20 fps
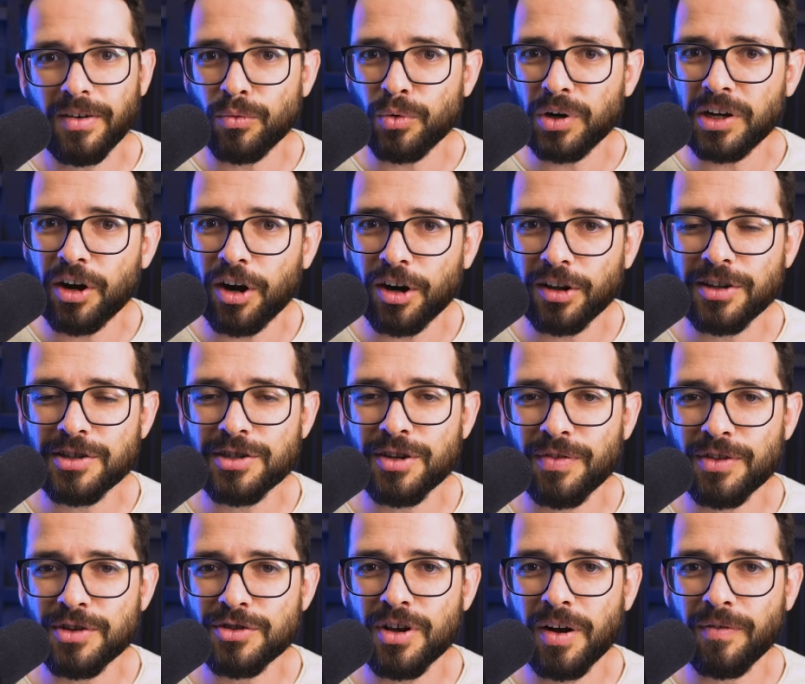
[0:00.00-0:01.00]
regardless
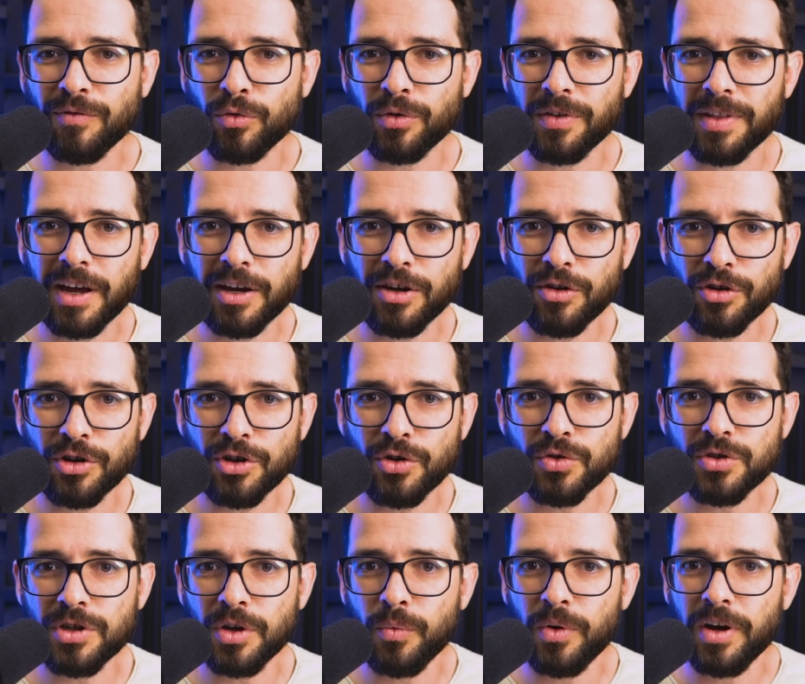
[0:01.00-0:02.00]
of the software that you're
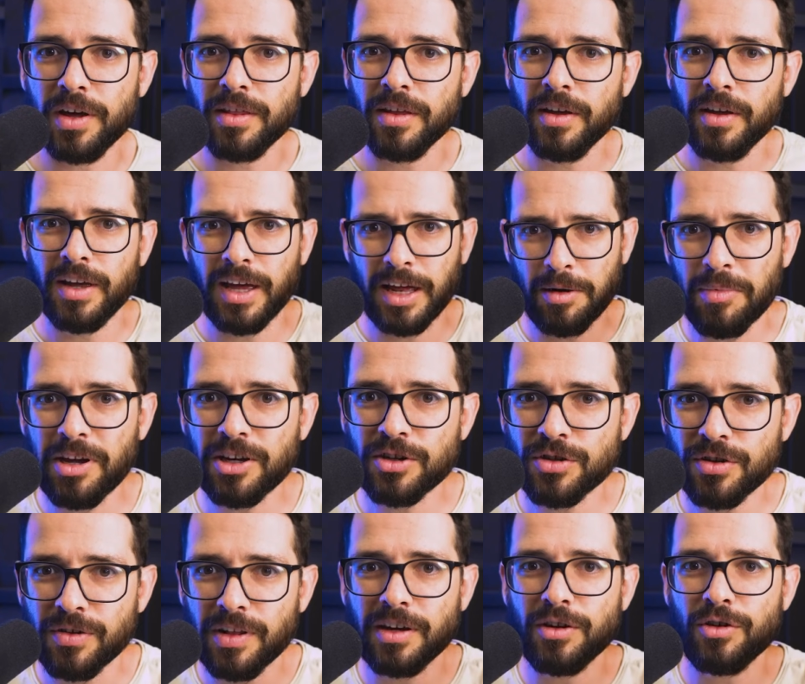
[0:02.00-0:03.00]
using with, and make
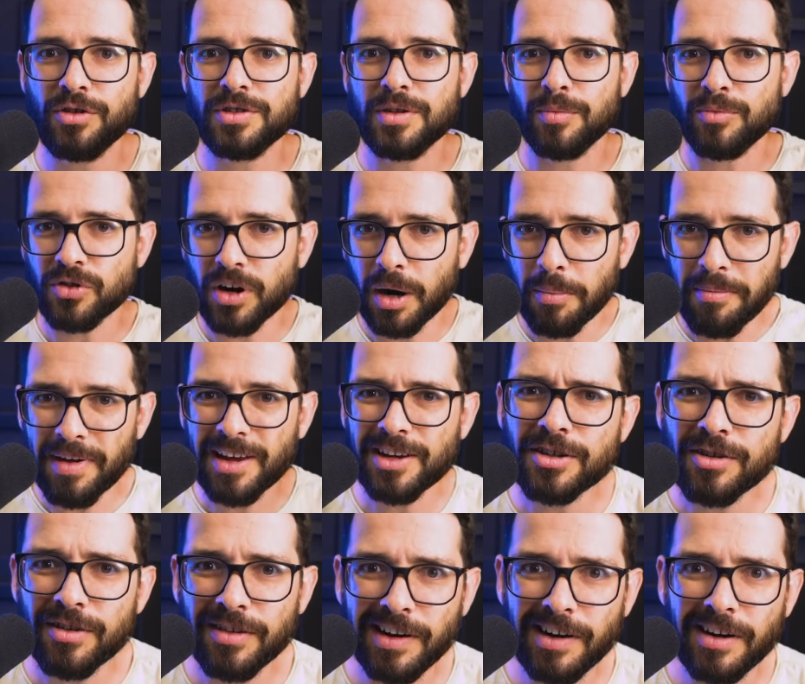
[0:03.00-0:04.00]
sure that you're subscribed. Make
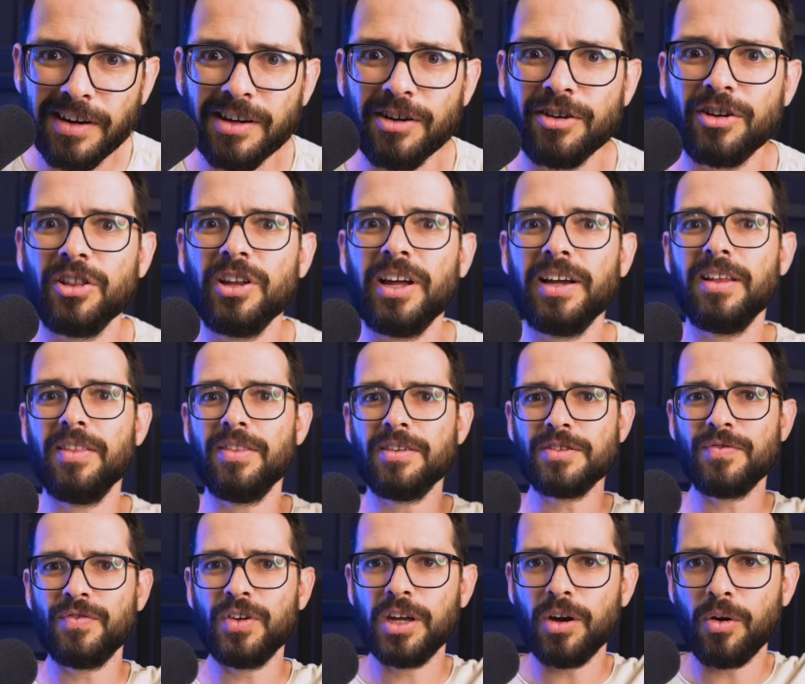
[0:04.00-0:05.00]
sure that you're liking
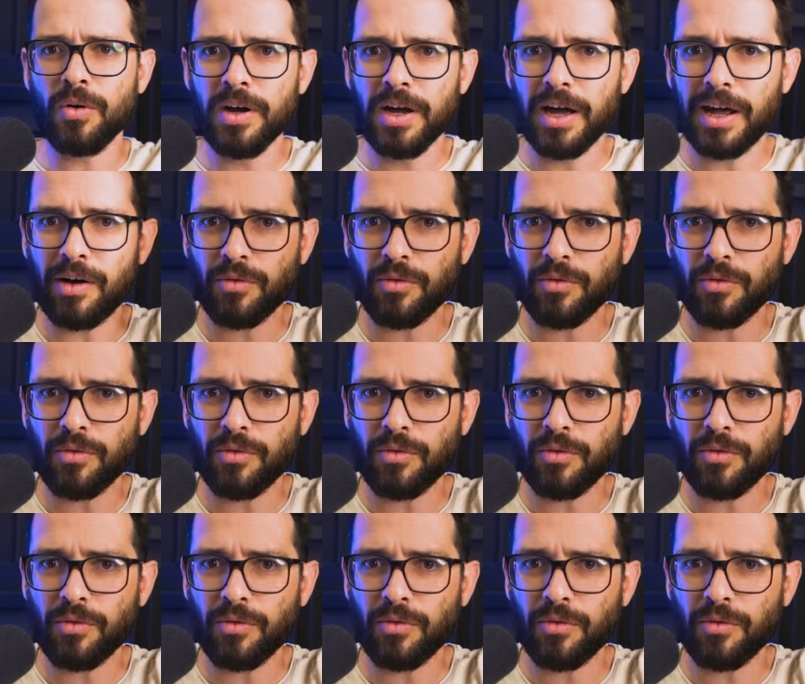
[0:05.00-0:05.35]
this video.